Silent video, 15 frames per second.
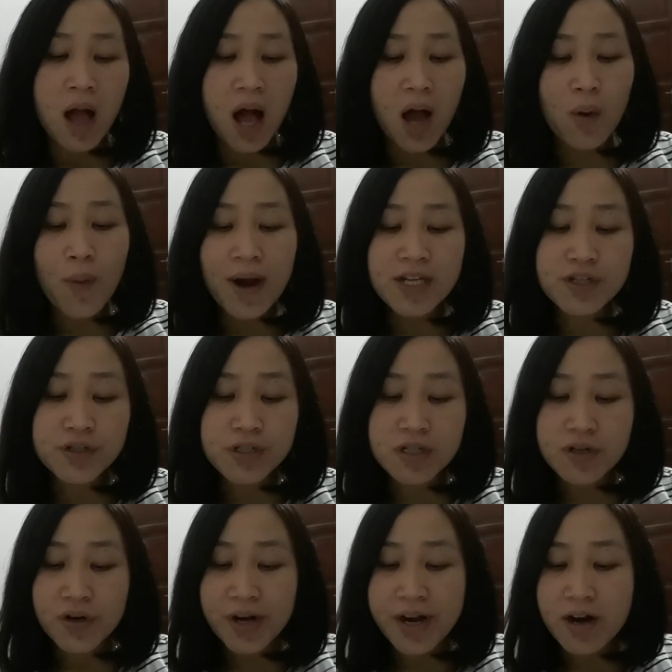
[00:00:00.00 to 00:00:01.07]
I went to
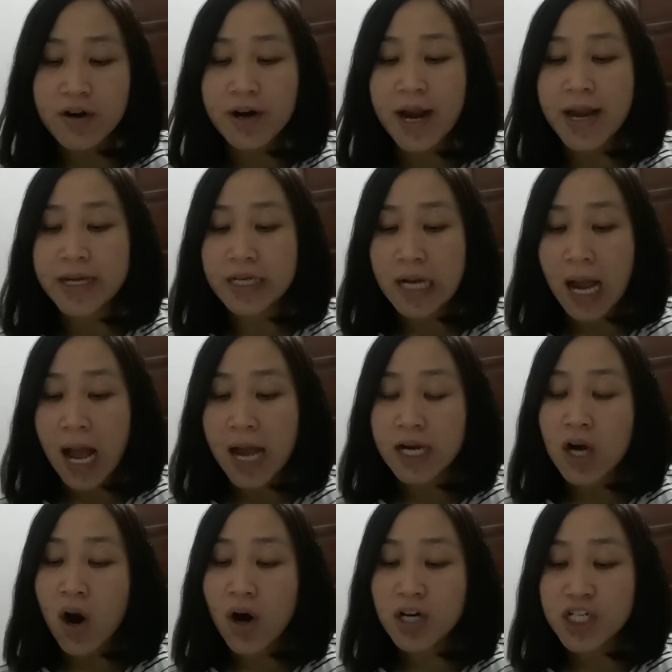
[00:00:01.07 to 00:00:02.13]
Korea and I
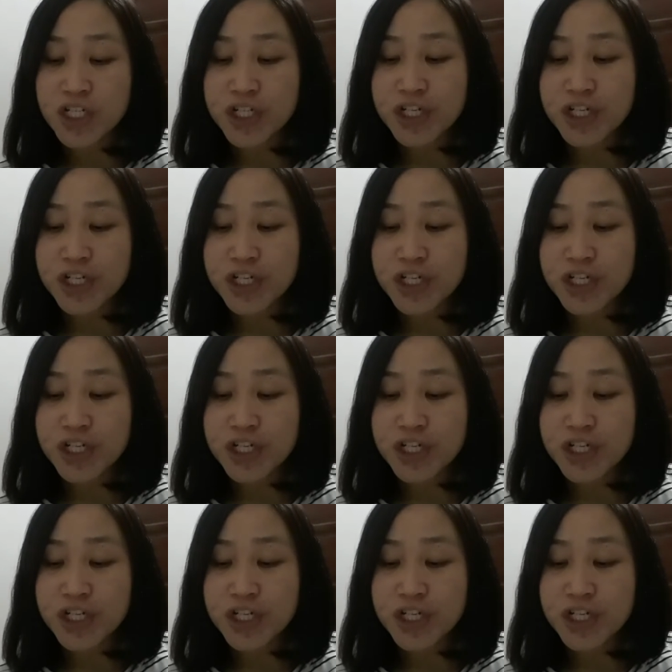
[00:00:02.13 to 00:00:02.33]
got a